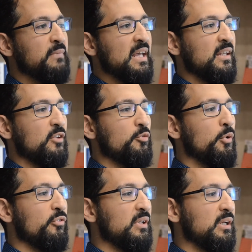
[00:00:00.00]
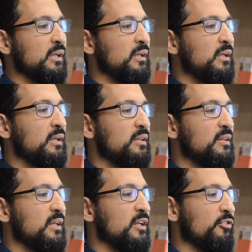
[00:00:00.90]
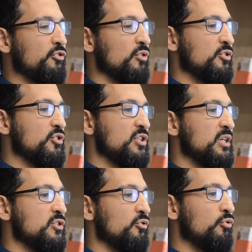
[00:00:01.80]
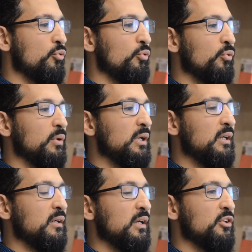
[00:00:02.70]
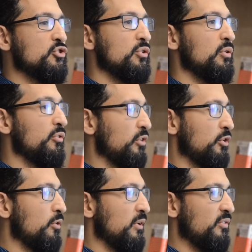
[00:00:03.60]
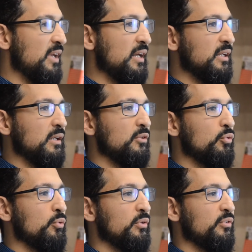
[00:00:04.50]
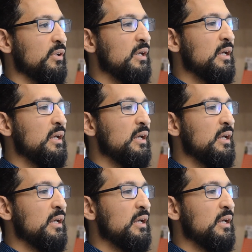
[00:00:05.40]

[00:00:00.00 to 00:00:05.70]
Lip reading: and exposing the infrastructure changes to additional security scanning and tools,